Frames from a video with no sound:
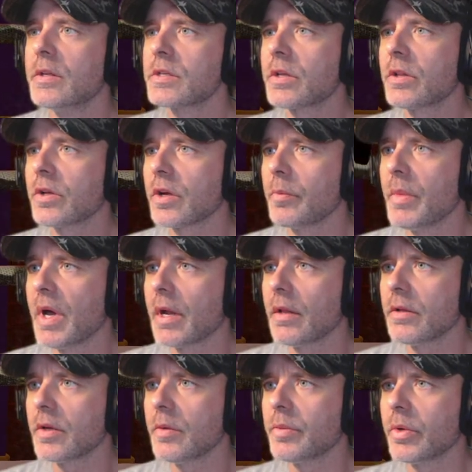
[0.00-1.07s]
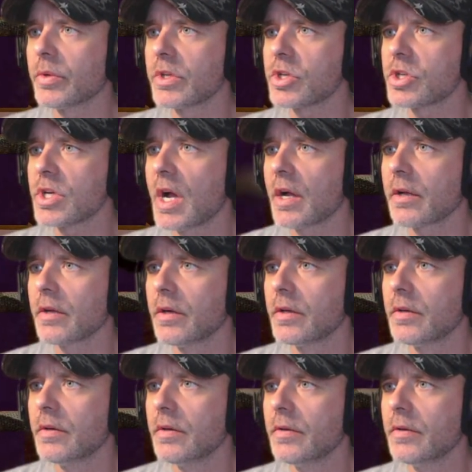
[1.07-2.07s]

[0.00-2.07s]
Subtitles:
Clear him out a little bit with the shotgun.